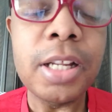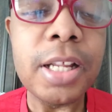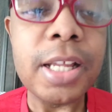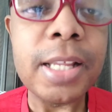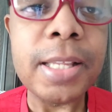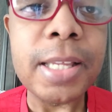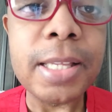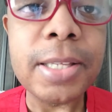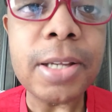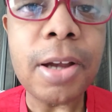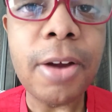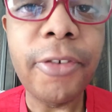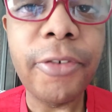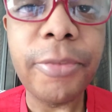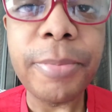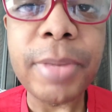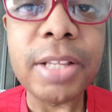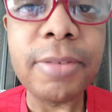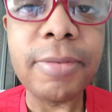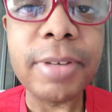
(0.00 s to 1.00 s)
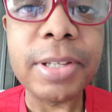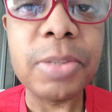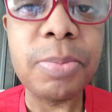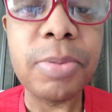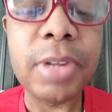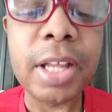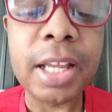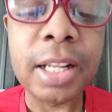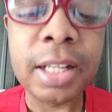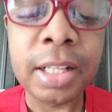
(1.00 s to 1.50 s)
it, it's hard for me to
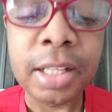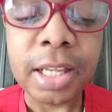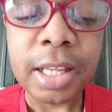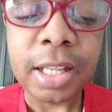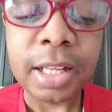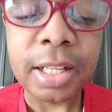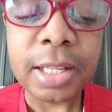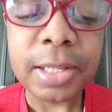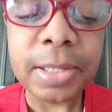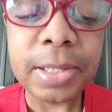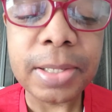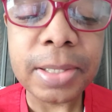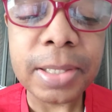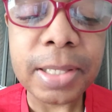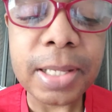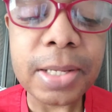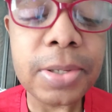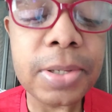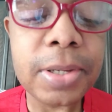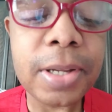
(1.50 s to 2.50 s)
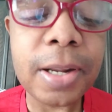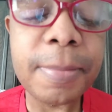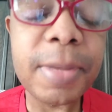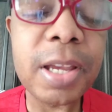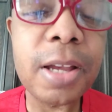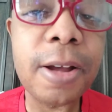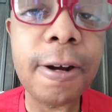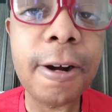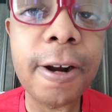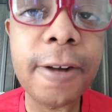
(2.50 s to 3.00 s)
explain. Uh, this is this is going to
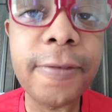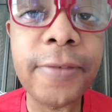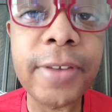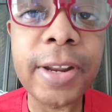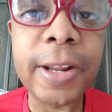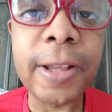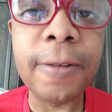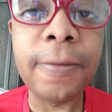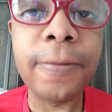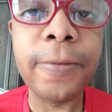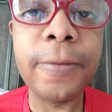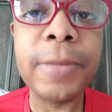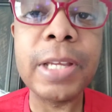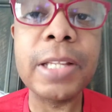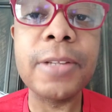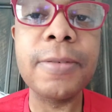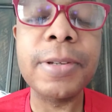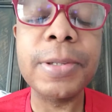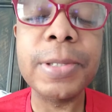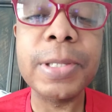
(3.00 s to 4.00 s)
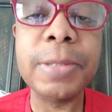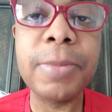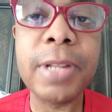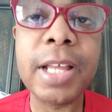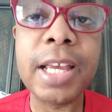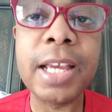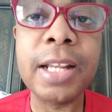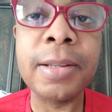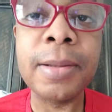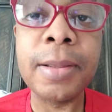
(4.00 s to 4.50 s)
be a hard video for me to
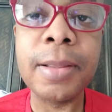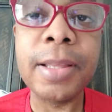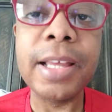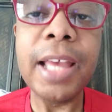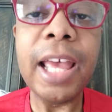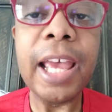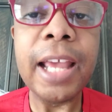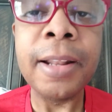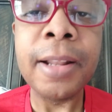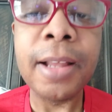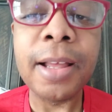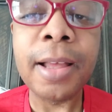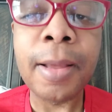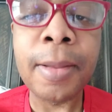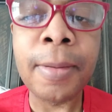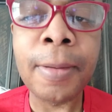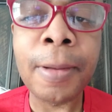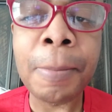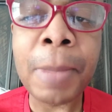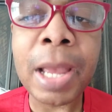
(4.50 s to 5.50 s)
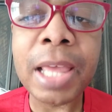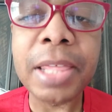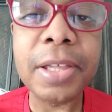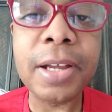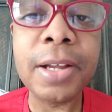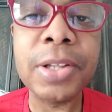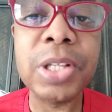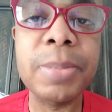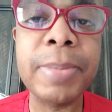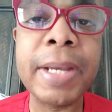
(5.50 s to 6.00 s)
explain and uh, my
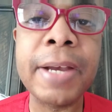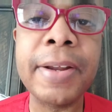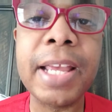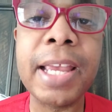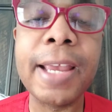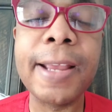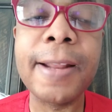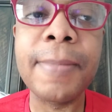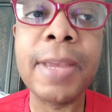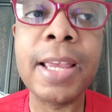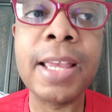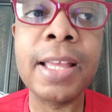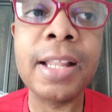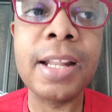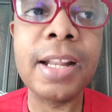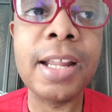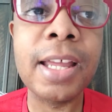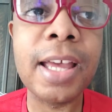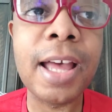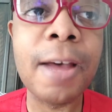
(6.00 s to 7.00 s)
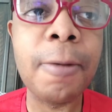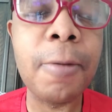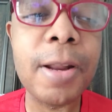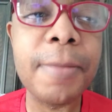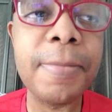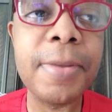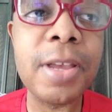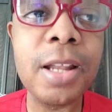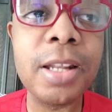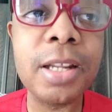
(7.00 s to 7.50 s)
thoughts about anime. Like I
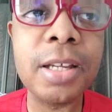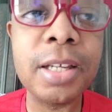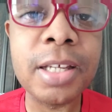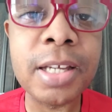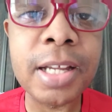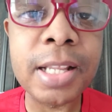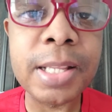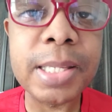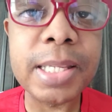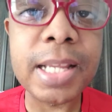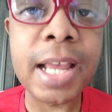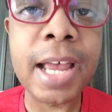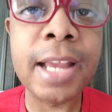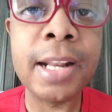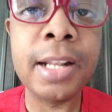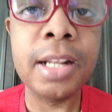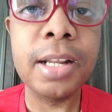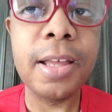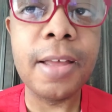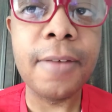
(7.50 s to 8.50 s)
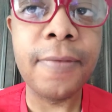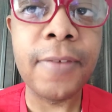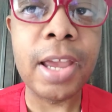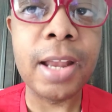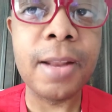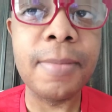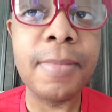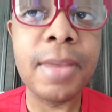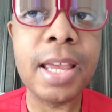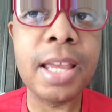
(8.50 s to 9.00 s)
want to be on the good side of
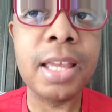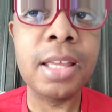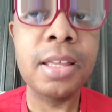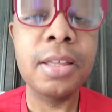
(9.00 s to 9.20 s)
anime